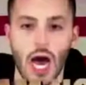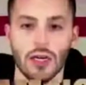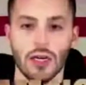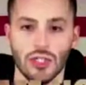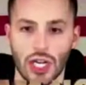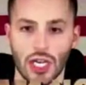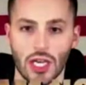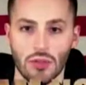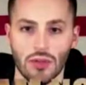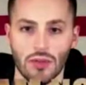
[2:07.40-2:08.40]
not
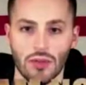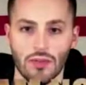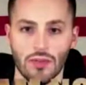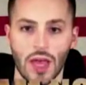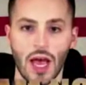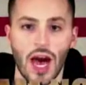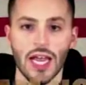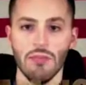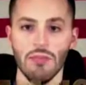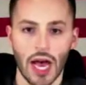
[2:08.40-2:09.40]
ashamed.
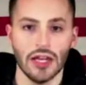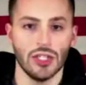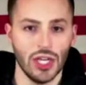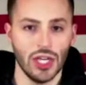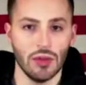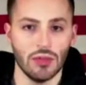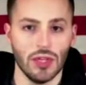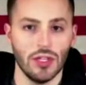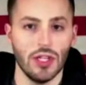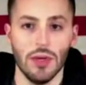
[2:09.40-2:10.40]
I am not ashamed
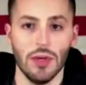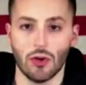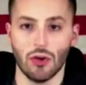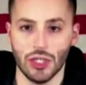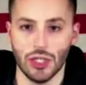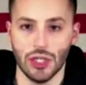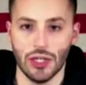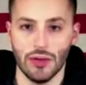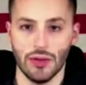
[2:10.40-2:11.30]
to be a Christian.